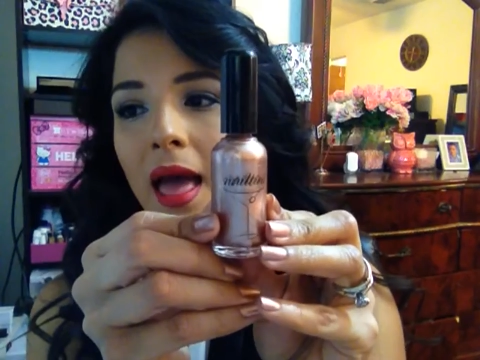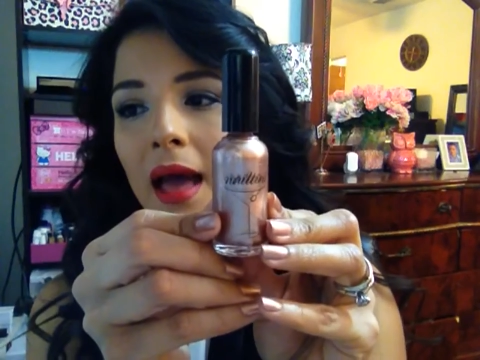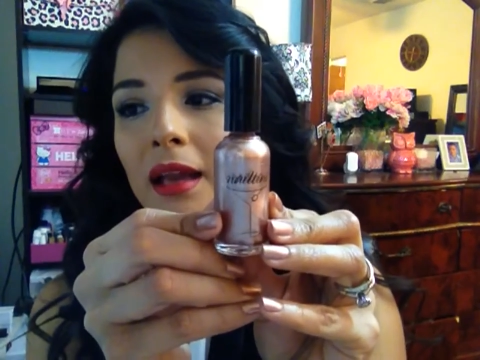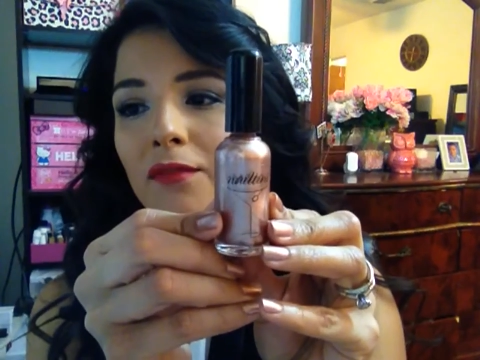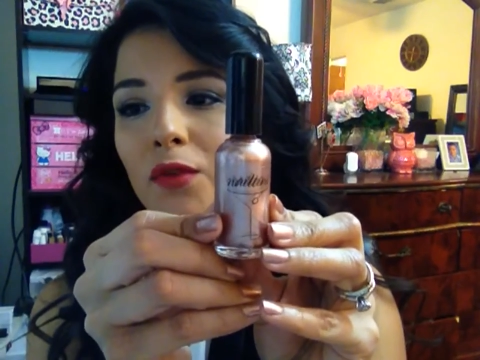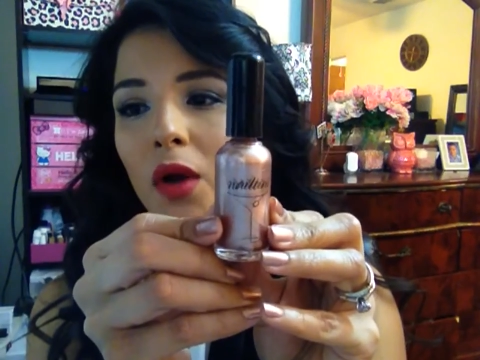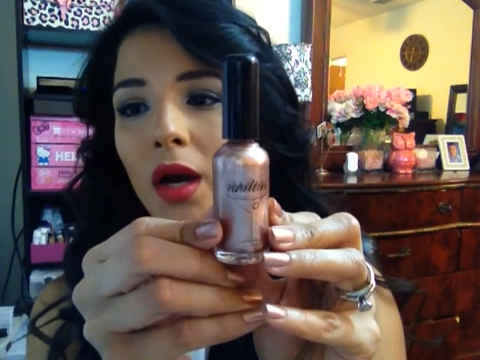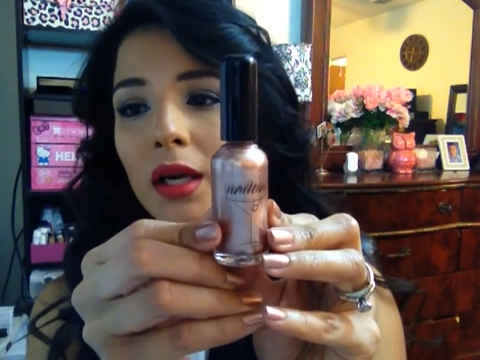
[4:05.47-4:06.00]

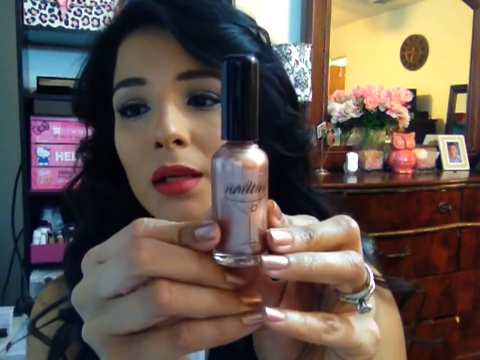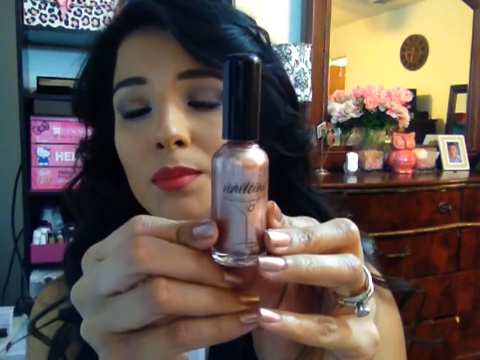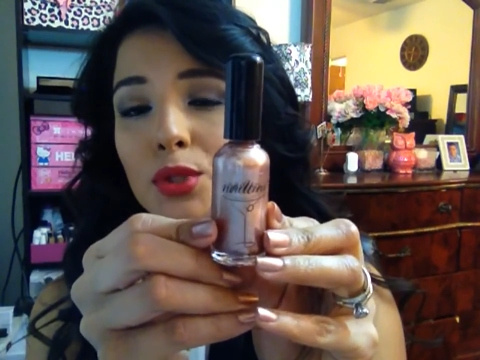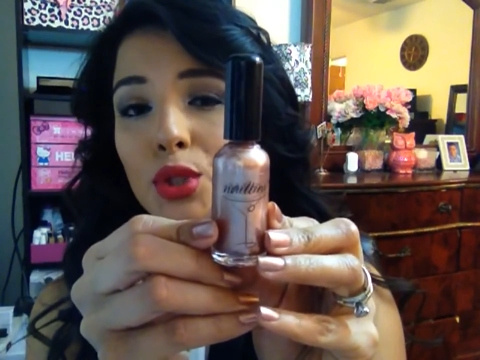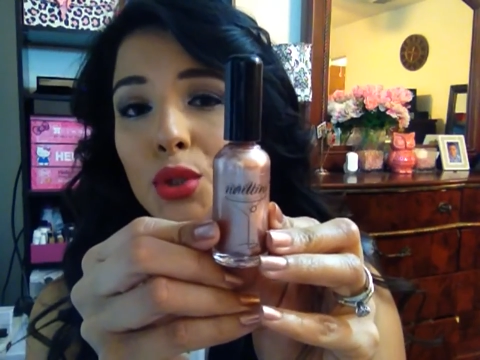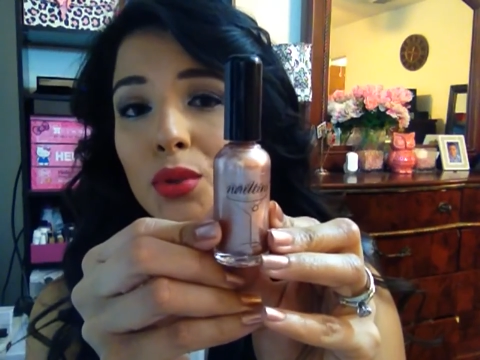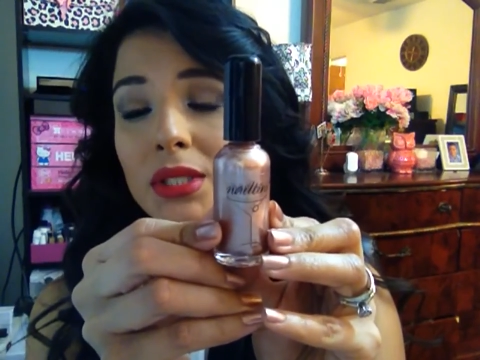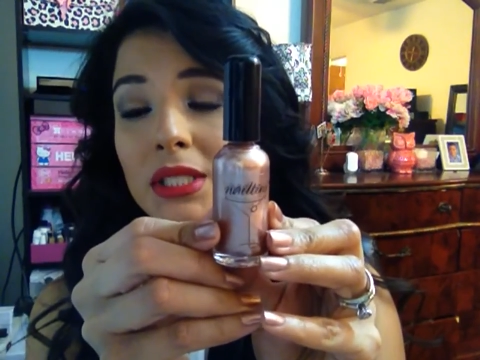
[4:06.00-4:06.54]
and if you are an
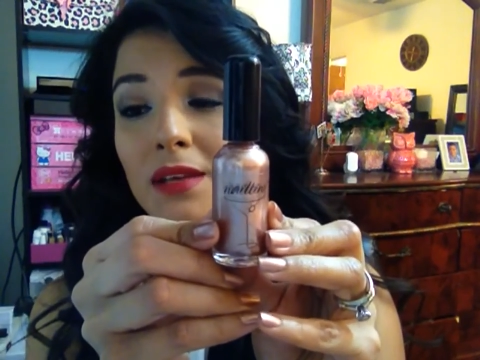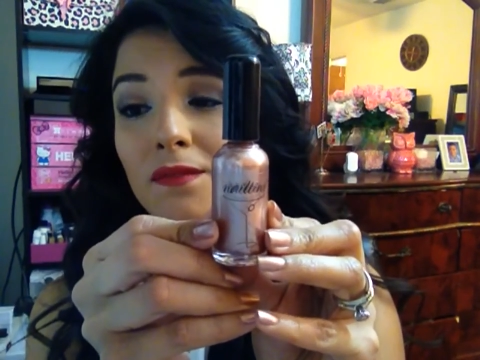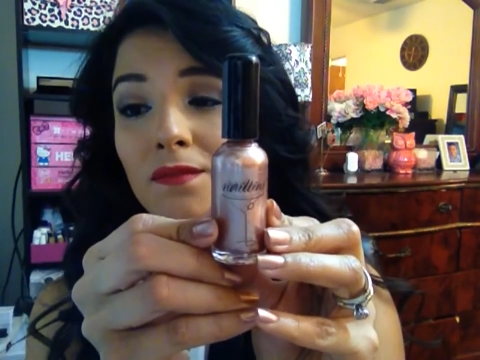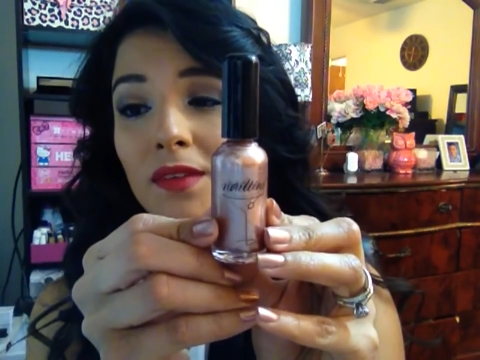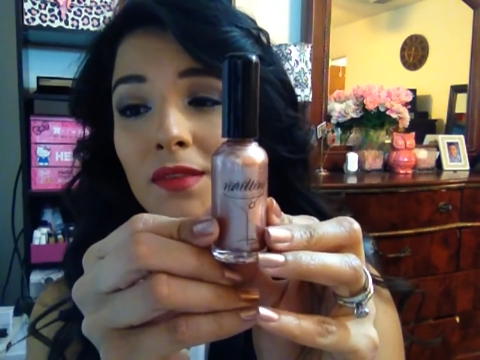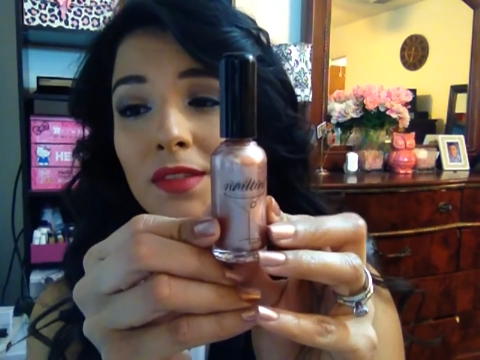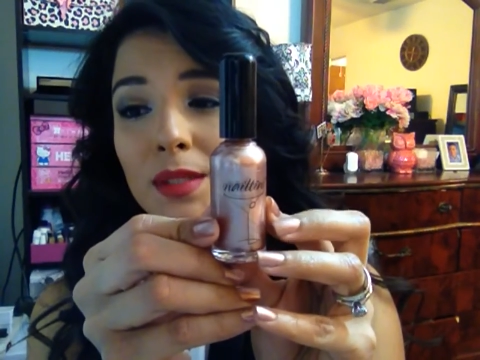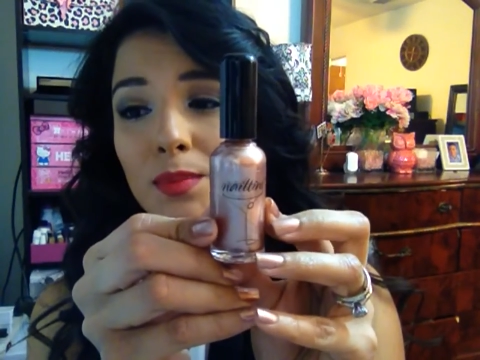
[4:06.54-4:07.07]
Ipsy, you receive
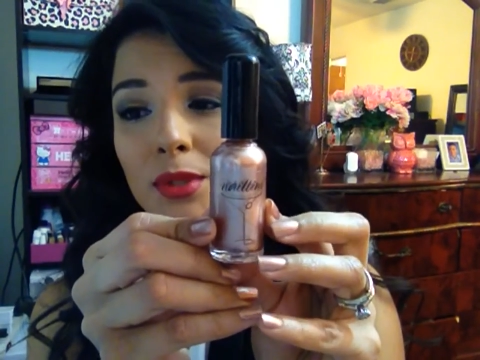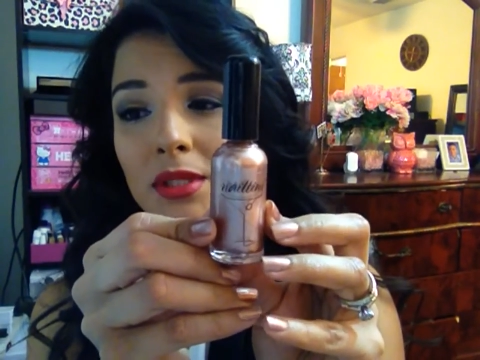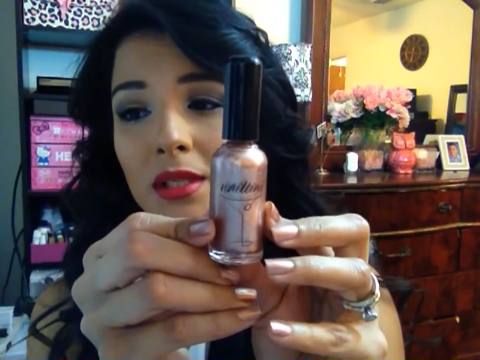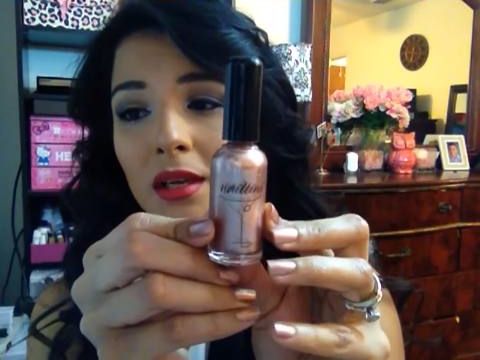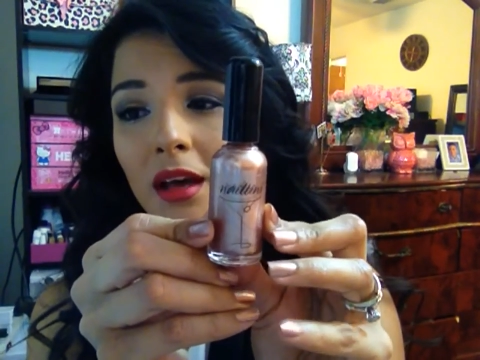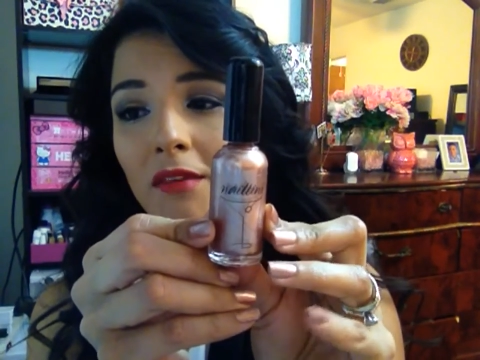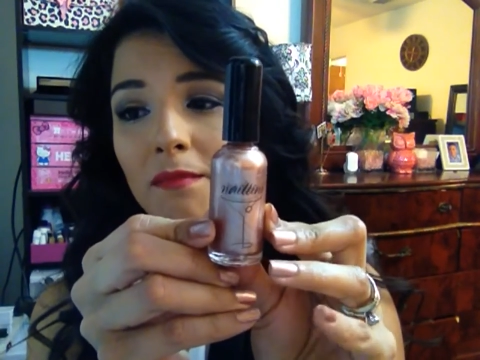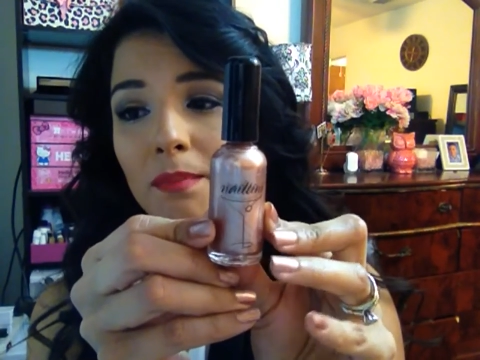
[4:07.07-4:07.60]

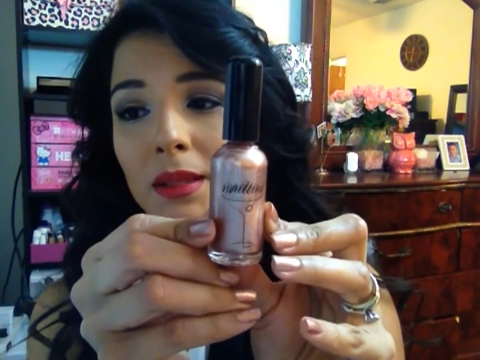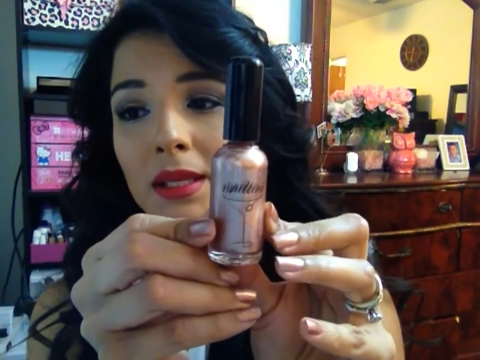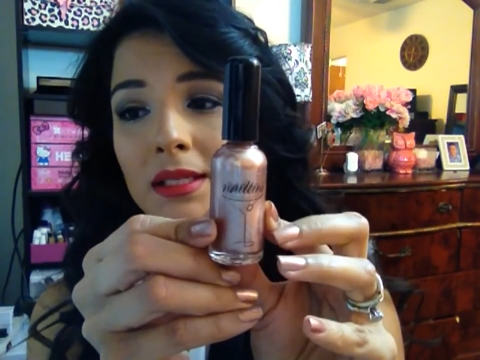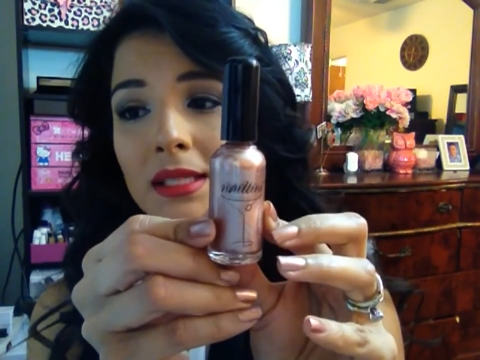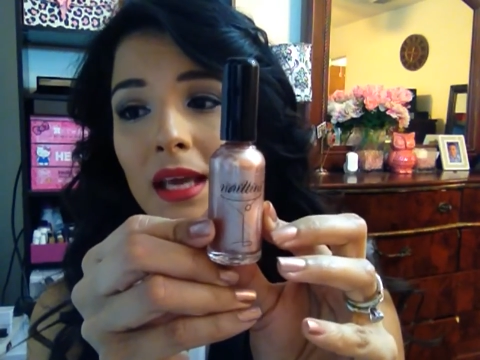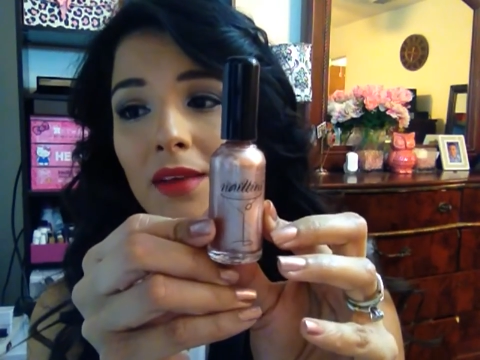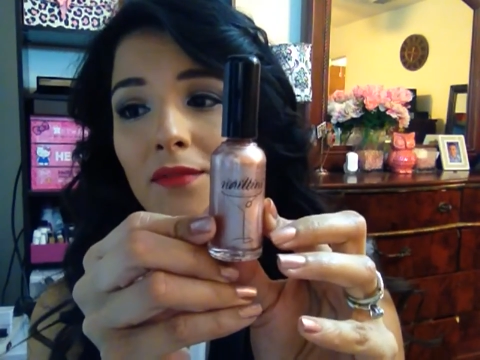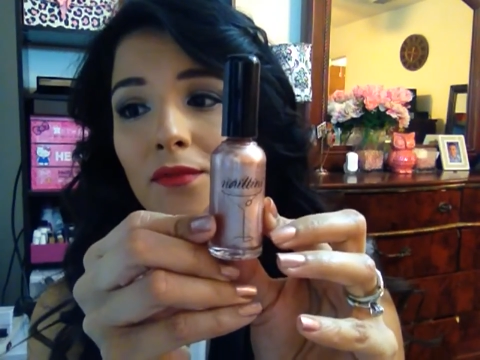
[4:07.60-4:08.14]
50% off
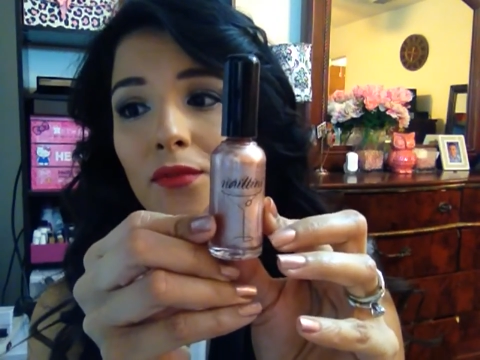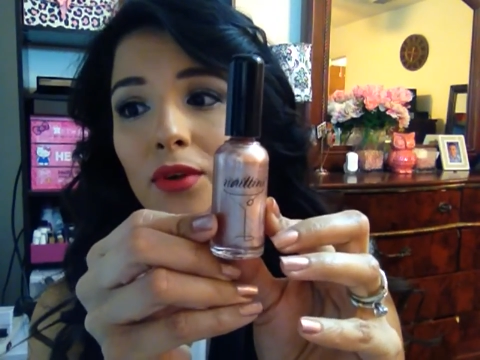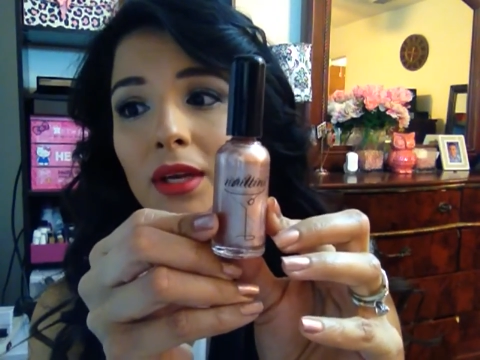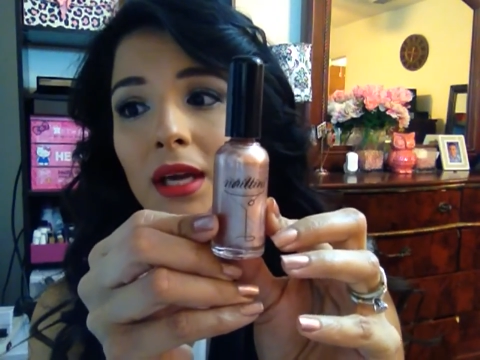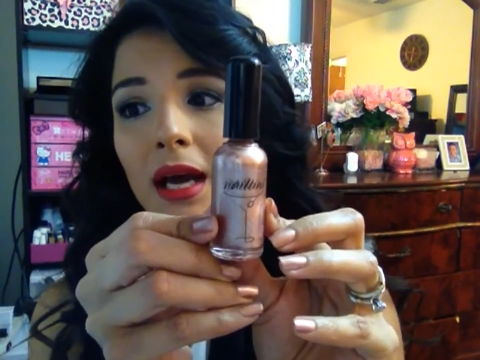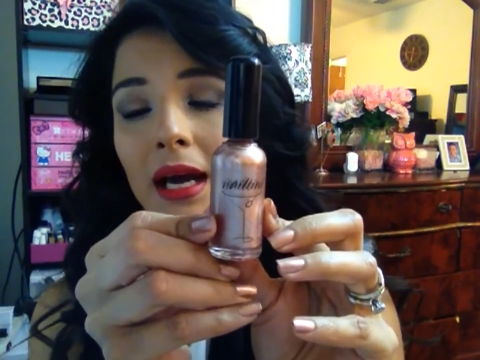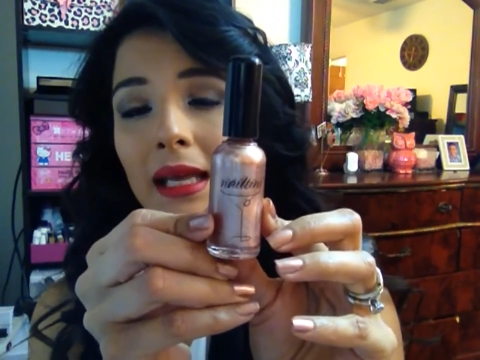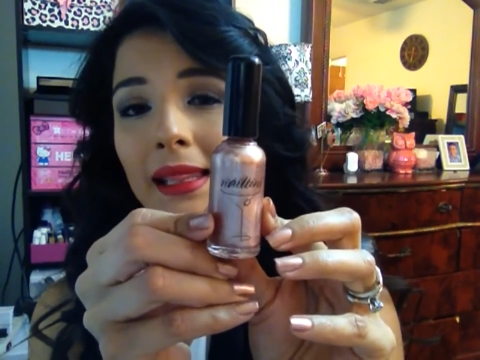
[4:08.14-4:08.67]
plus a
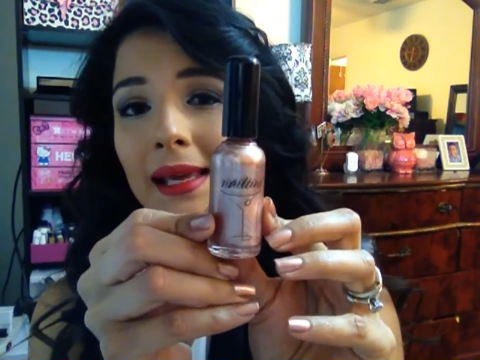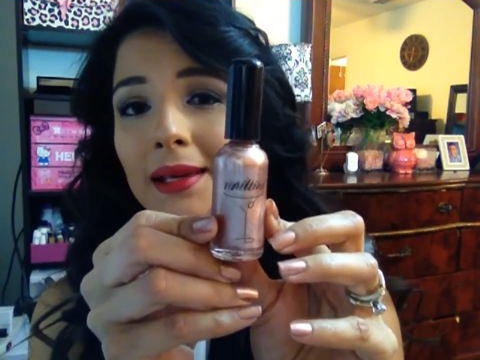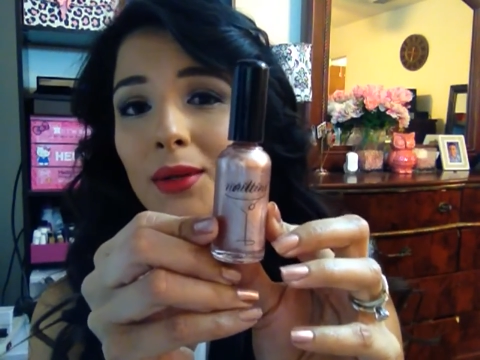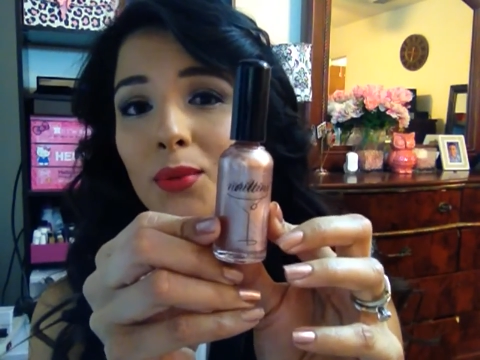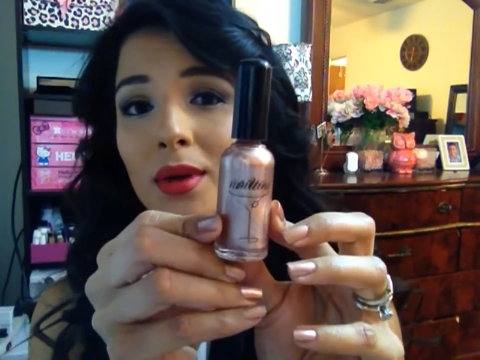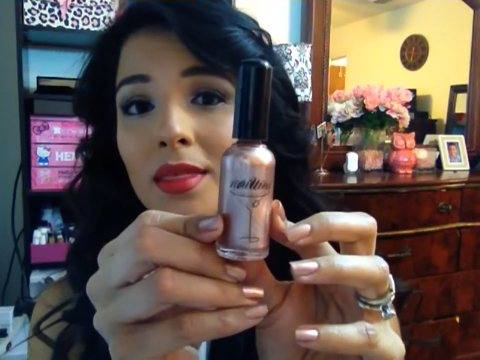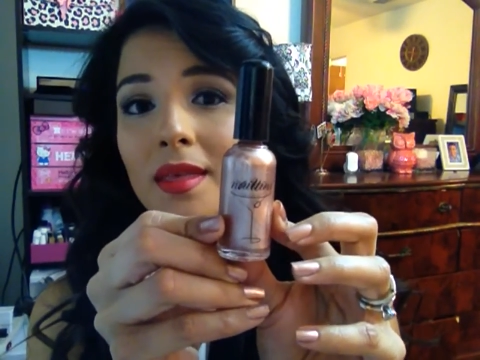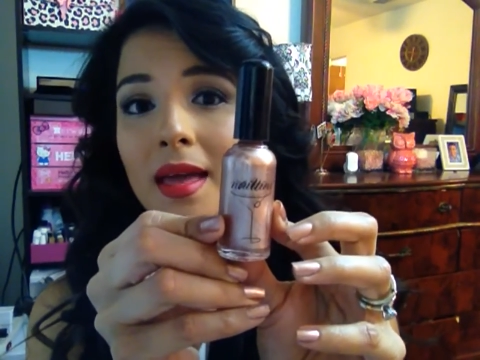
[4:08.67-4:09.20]
free
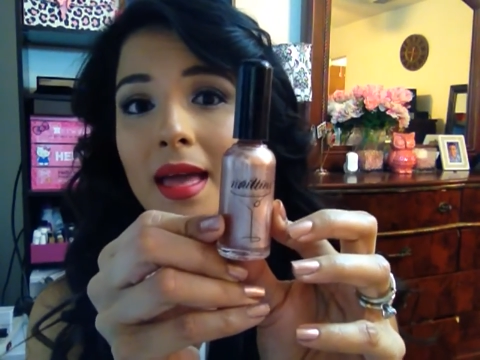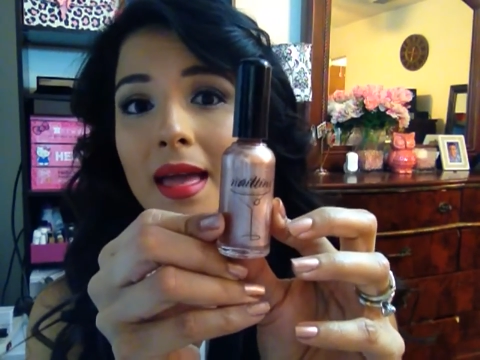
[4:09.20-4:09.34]
eyeliner with